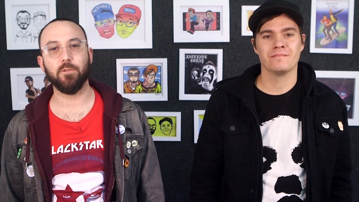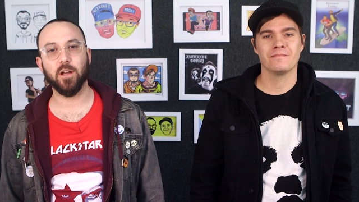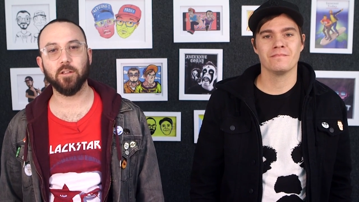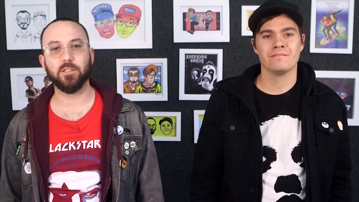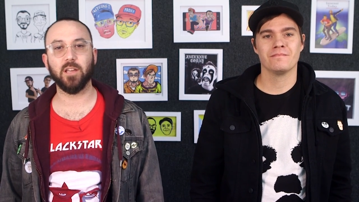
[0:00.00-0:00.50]

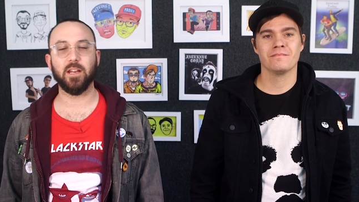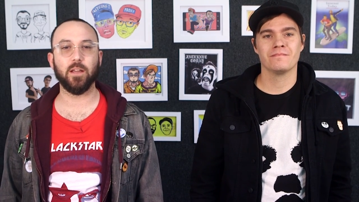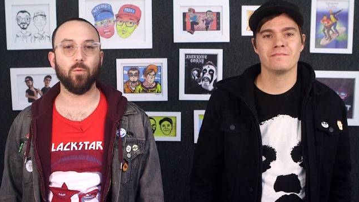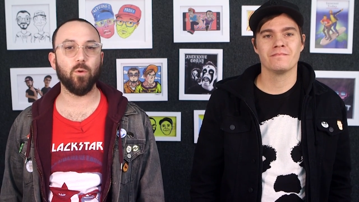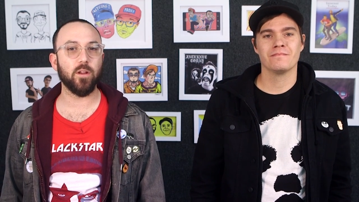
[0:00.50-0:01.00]
Speaker 1: well,
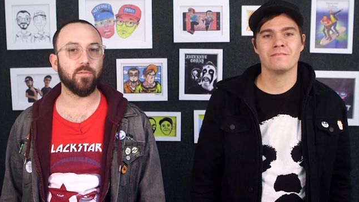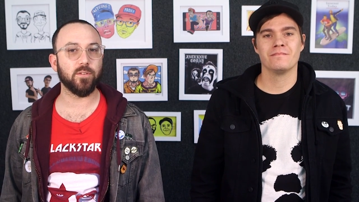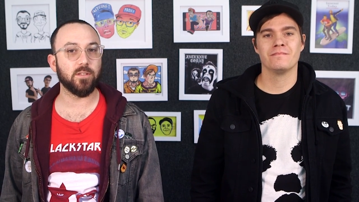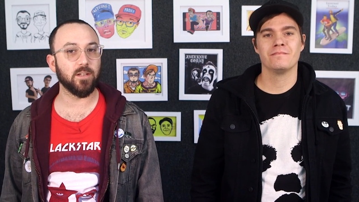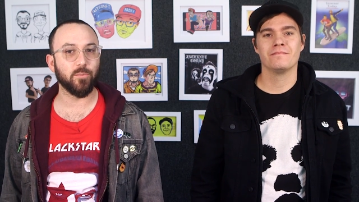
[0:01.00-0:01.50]
citing one of
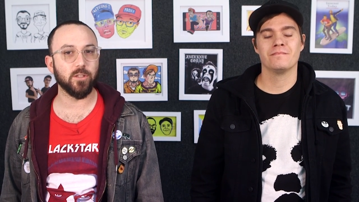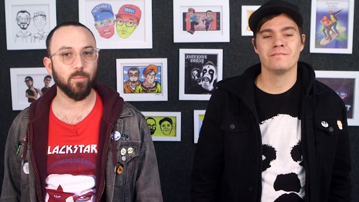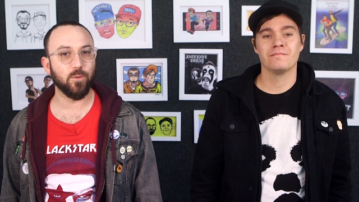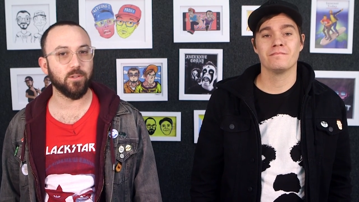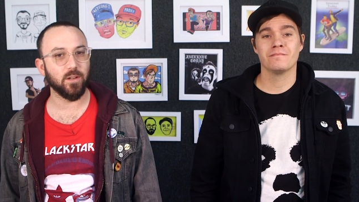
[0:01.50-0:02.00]
cinema's
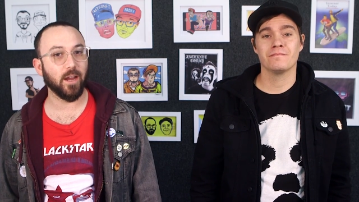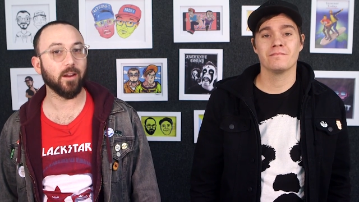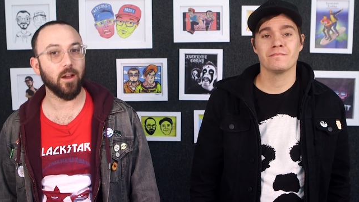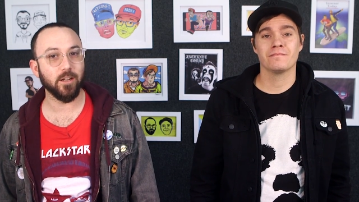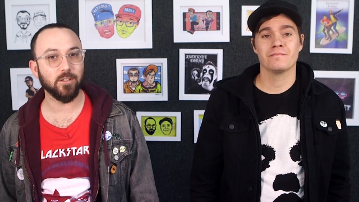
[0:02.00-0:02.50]
most
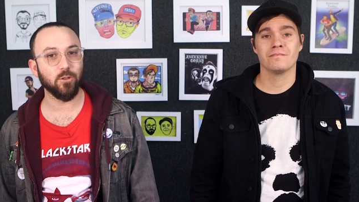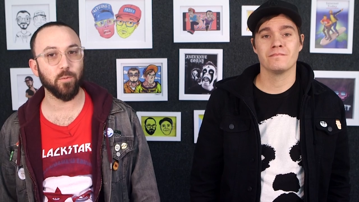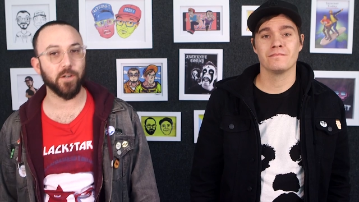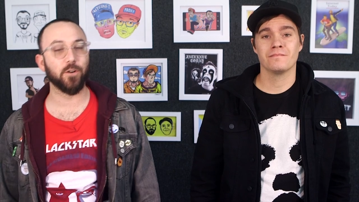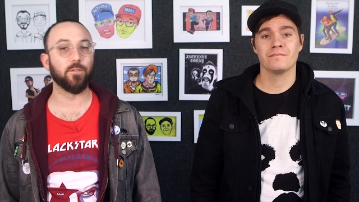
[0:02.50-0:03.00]
iconic
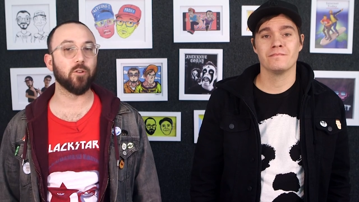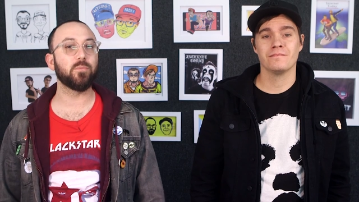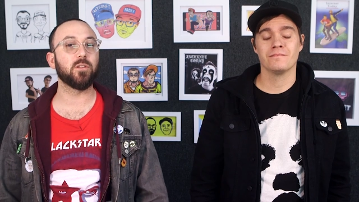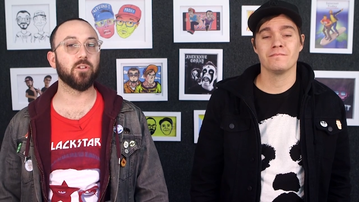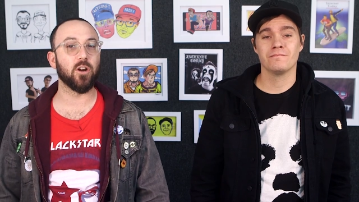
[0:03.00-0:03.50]
superhero
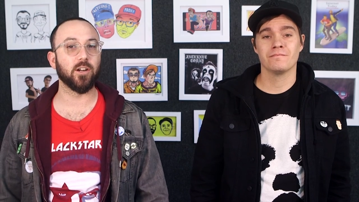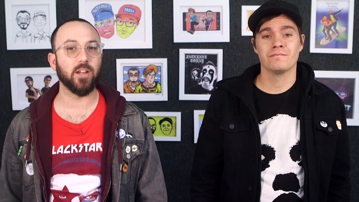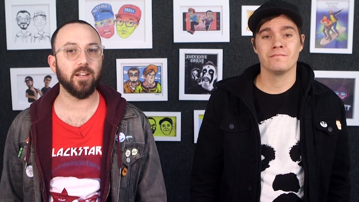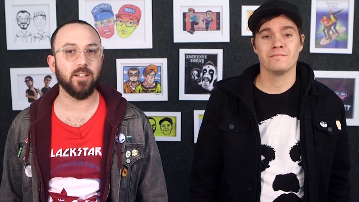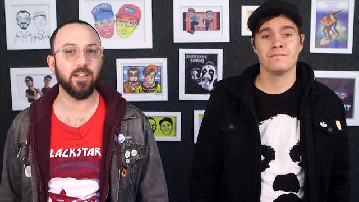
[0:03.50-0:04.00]
films, The Dark
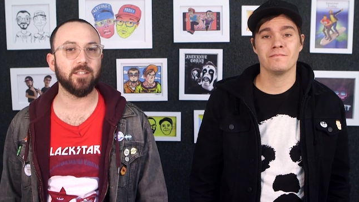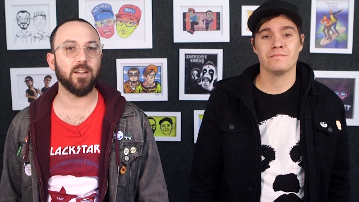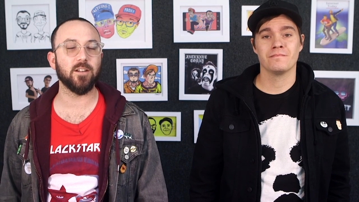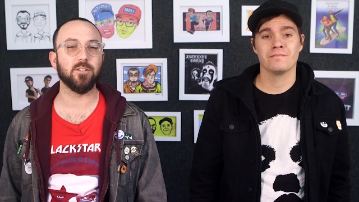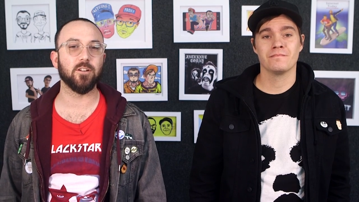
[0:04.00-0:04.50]
Knight, and its
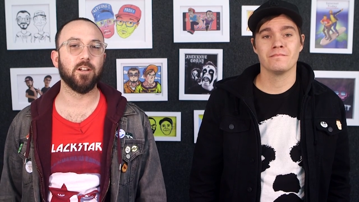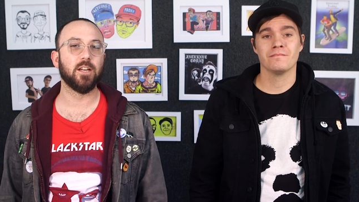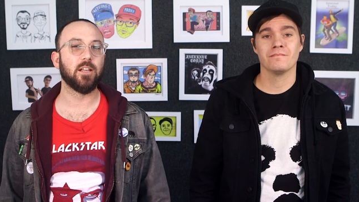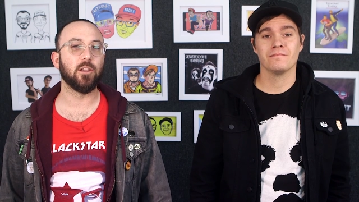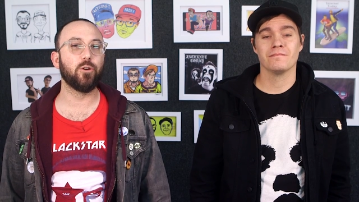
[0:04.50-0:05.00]
character,
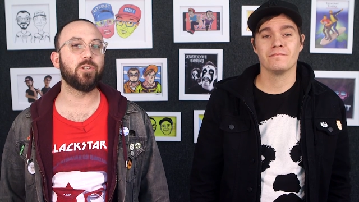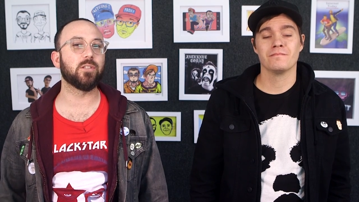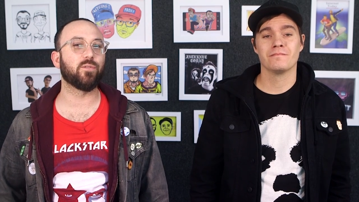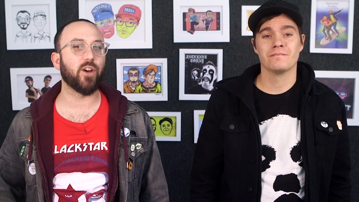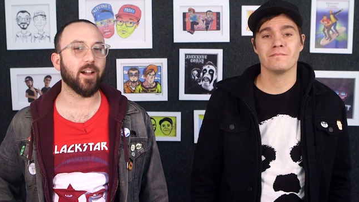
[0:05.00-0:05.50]

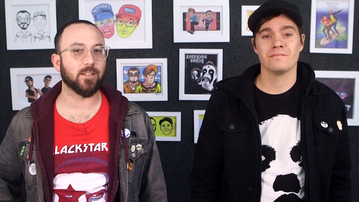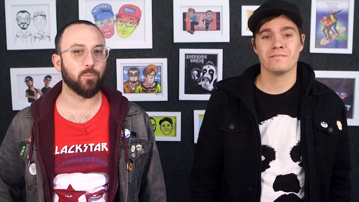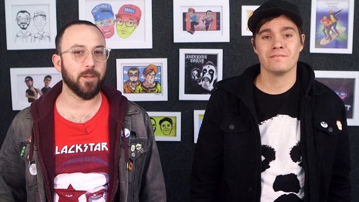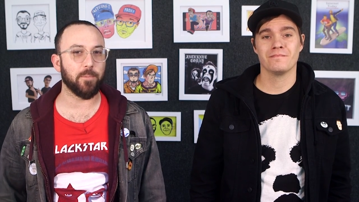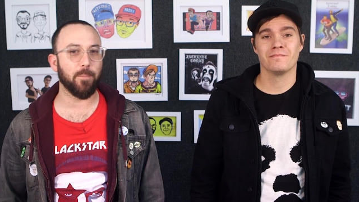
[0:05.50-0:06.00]
Lucius Fox,
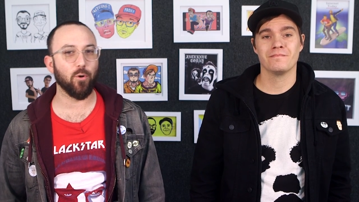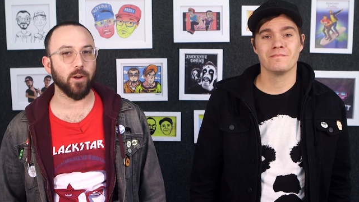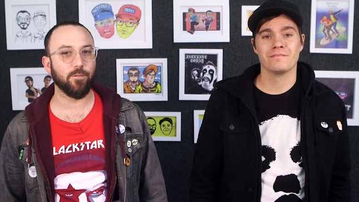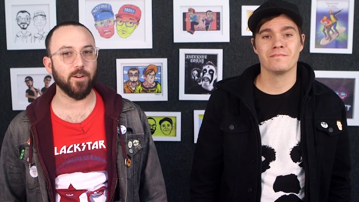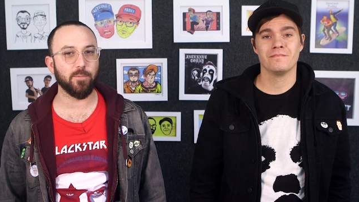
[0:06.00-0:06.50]
played by
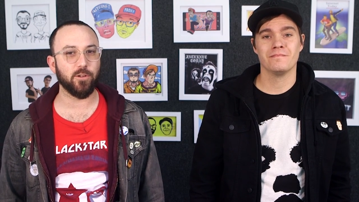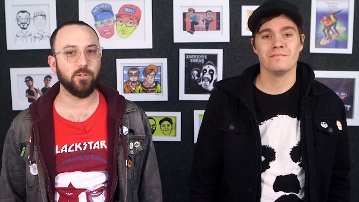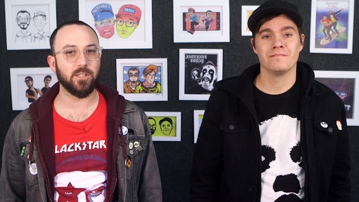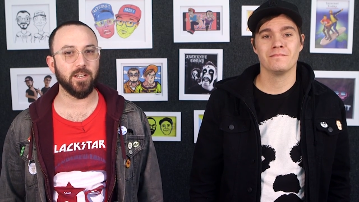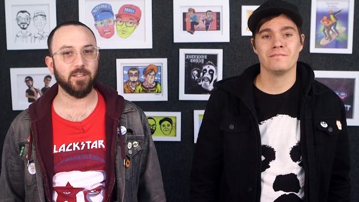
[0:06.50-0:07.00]
Morgan Freeman,
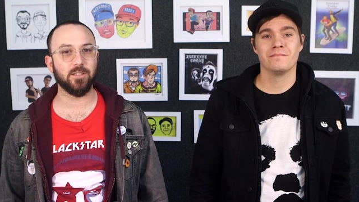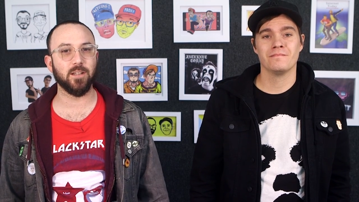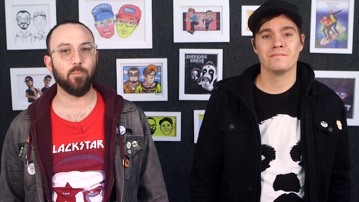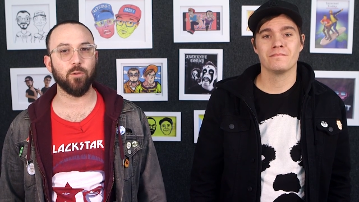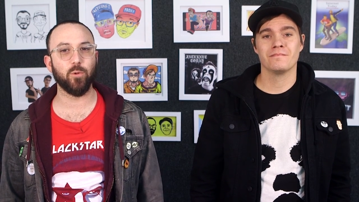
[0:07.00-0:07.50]
who said to
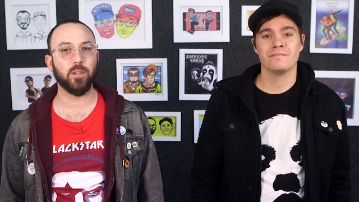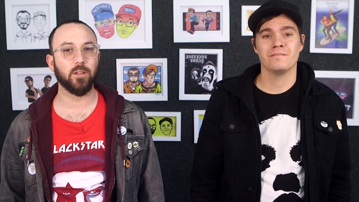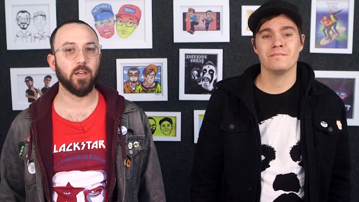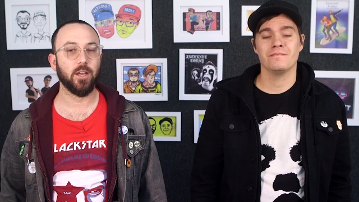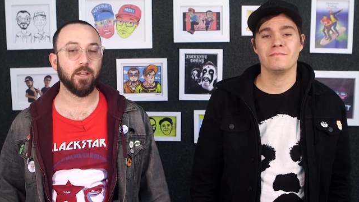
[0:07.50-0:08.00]
someone with,
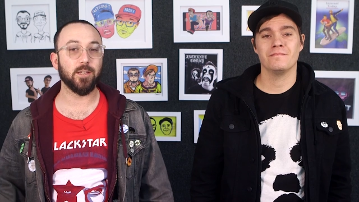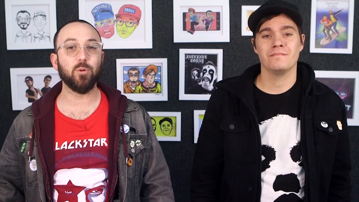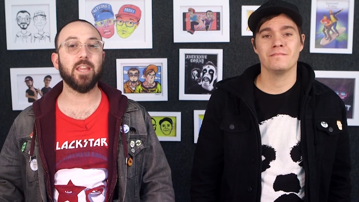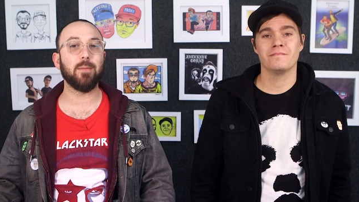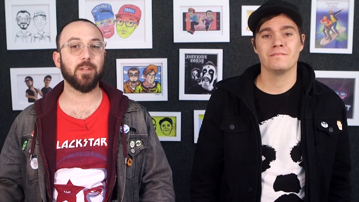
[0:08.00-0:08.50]

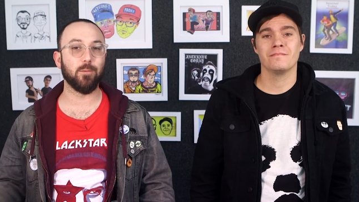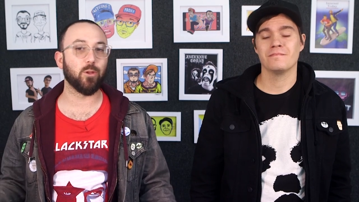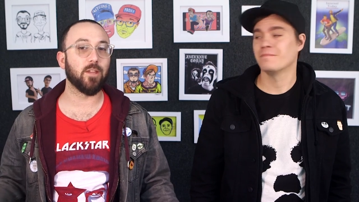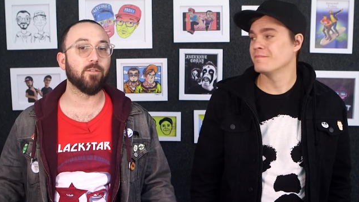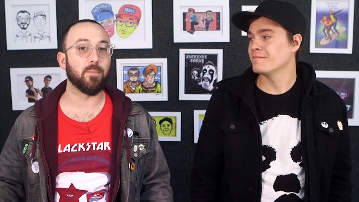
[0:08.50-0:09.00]
someone came to him
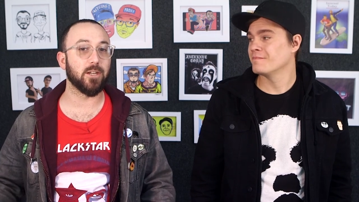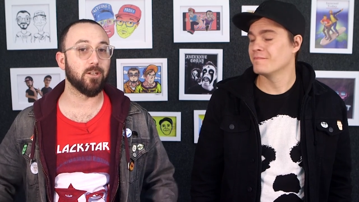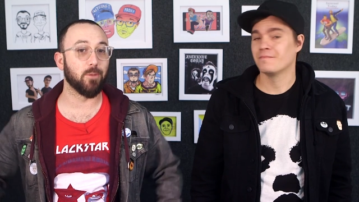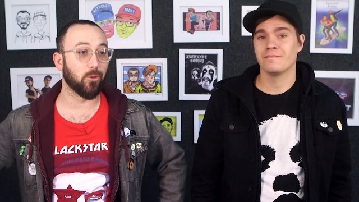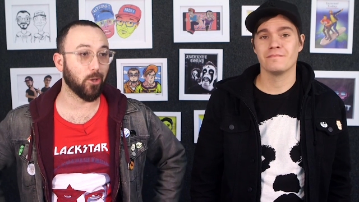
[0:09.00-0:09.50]
with
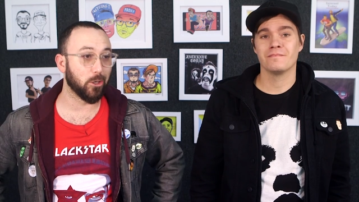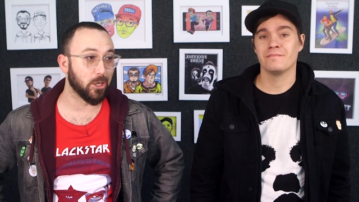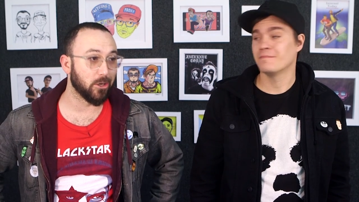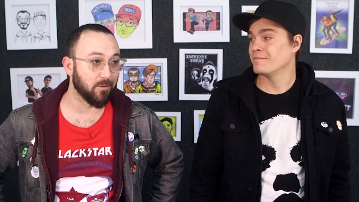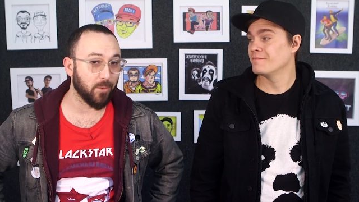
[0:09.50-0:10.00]
information about the
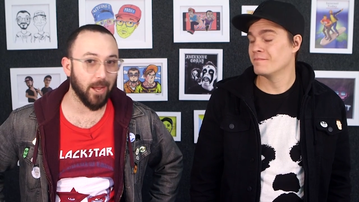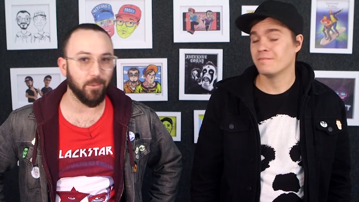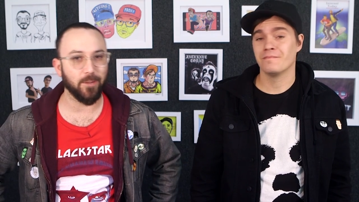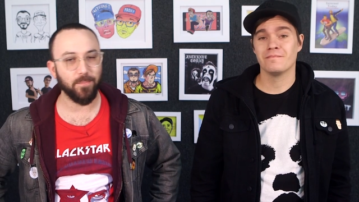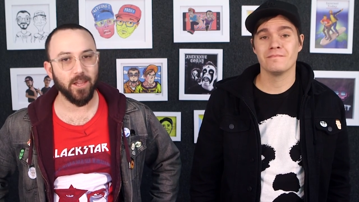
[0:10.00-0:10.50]
identity of
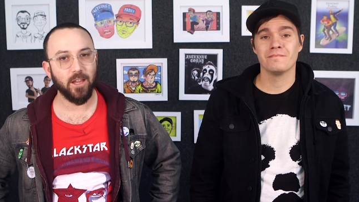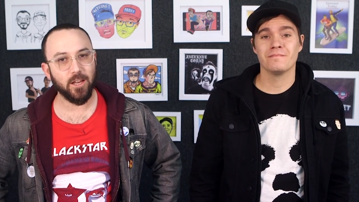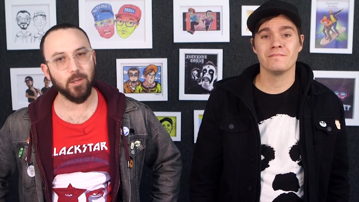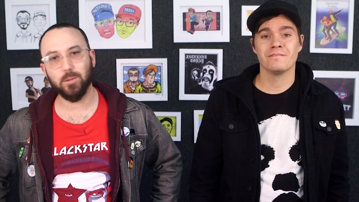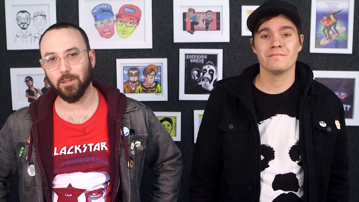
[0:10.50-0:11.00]
Batman.
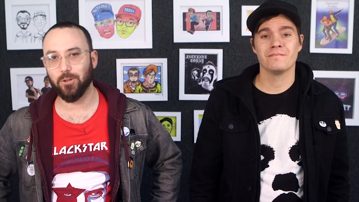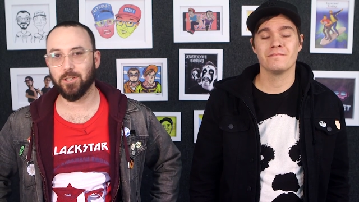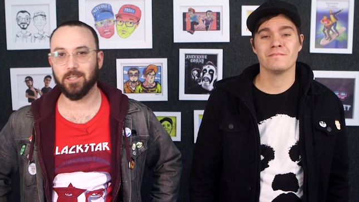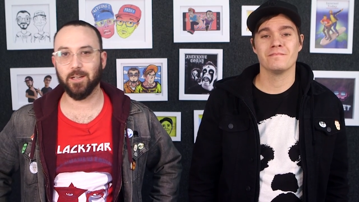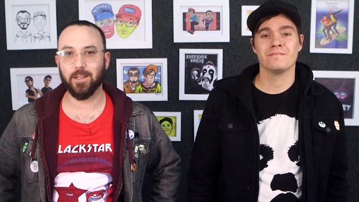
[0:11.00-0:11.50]
Here's what
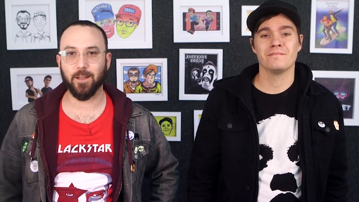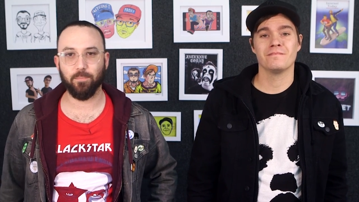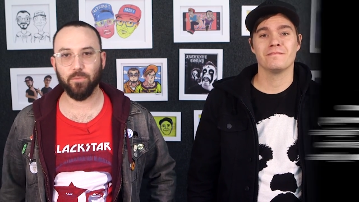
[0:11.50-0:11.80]
Lucius said to them.